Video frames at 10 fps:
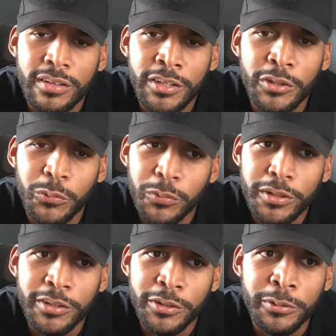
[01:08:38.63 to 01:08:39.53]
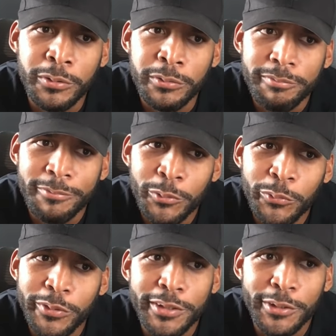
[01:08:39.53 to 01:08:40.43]
And you really
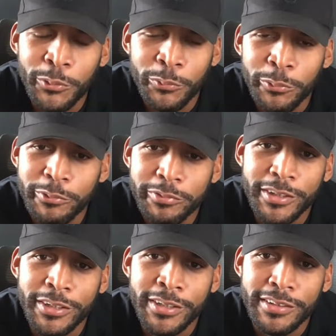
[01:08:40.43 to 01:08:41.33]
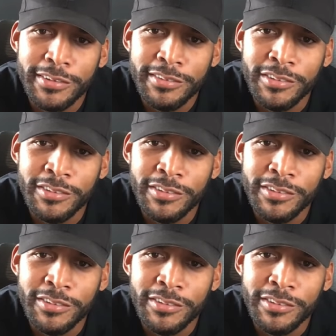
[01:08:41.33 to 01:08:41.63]
do root for her.